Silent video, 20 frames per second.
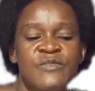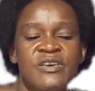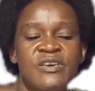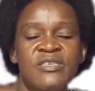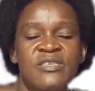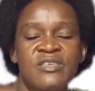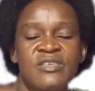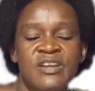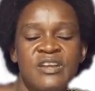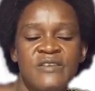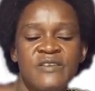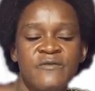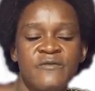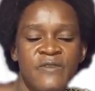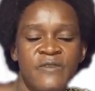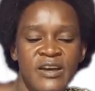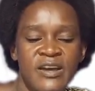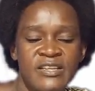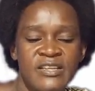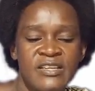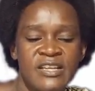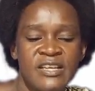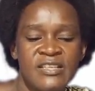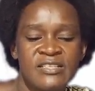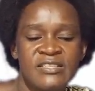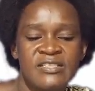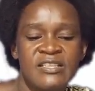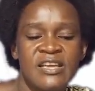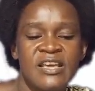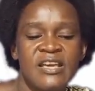3
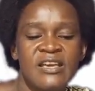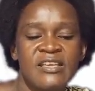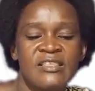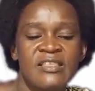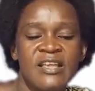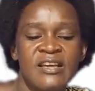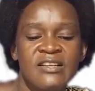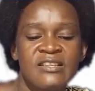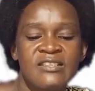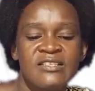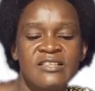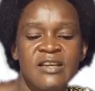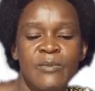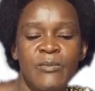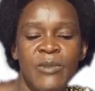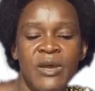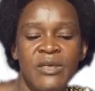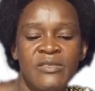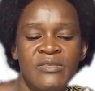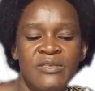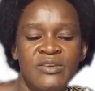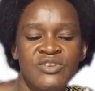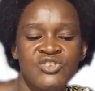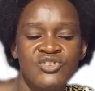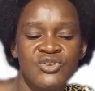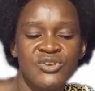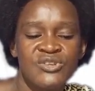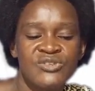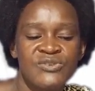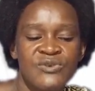factors that determine the
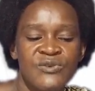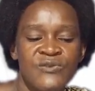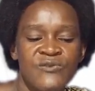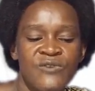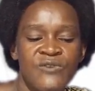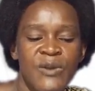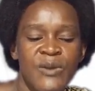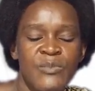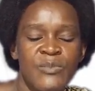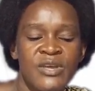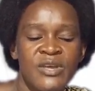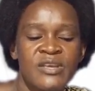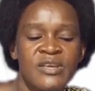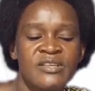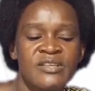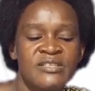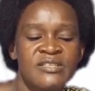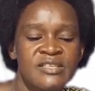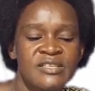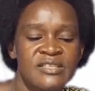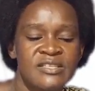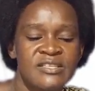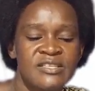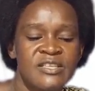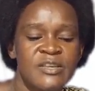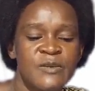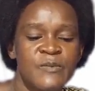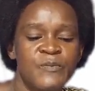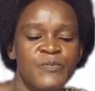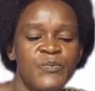choice of farming
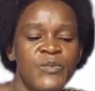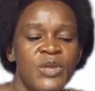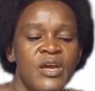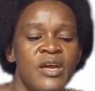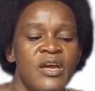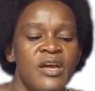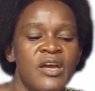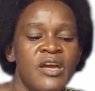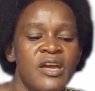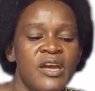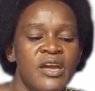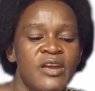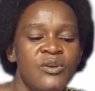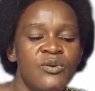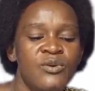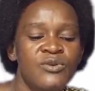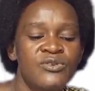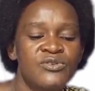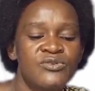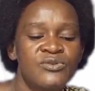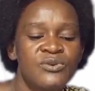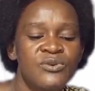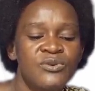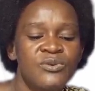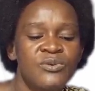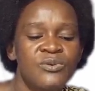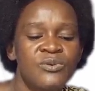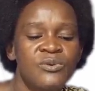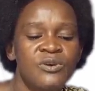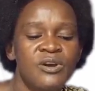system. And
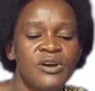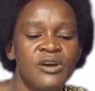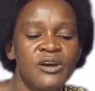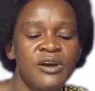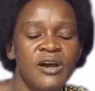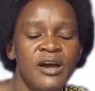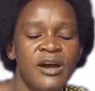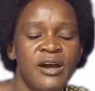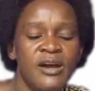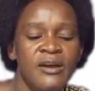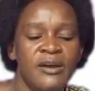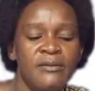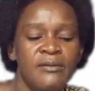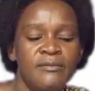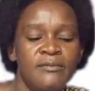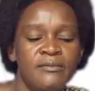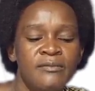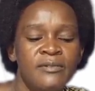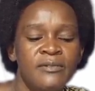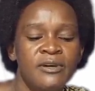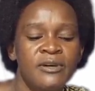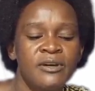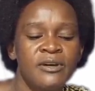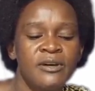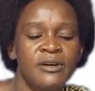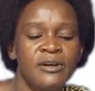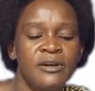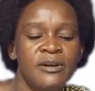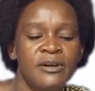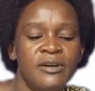also
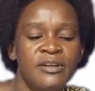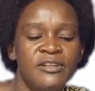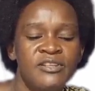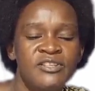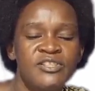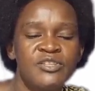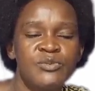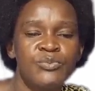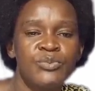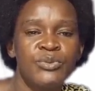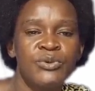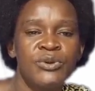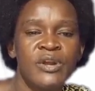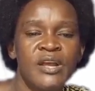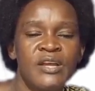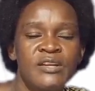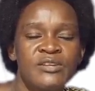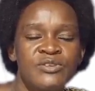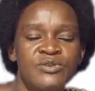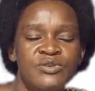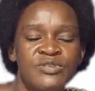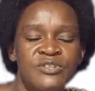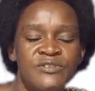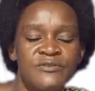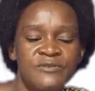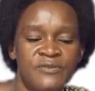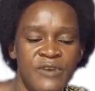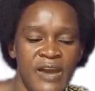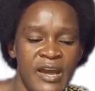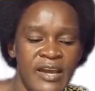it is important to
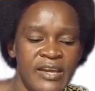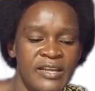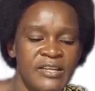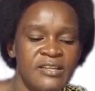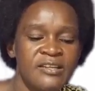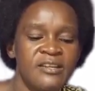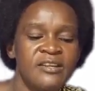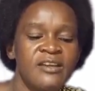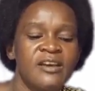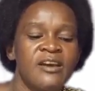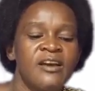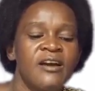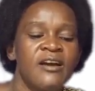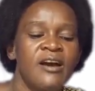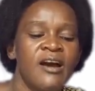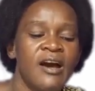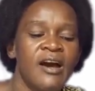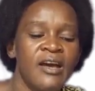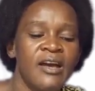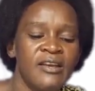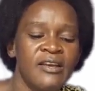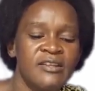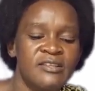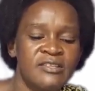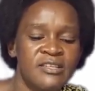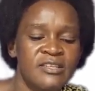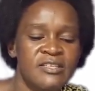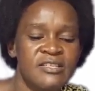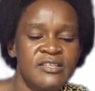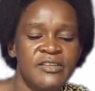define
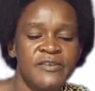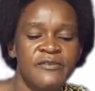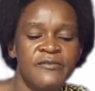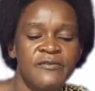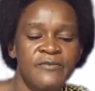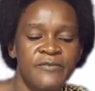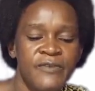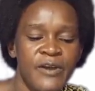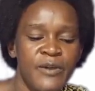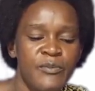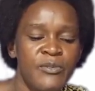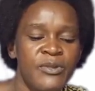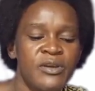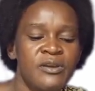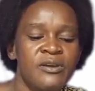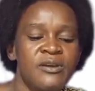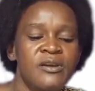intensive farming.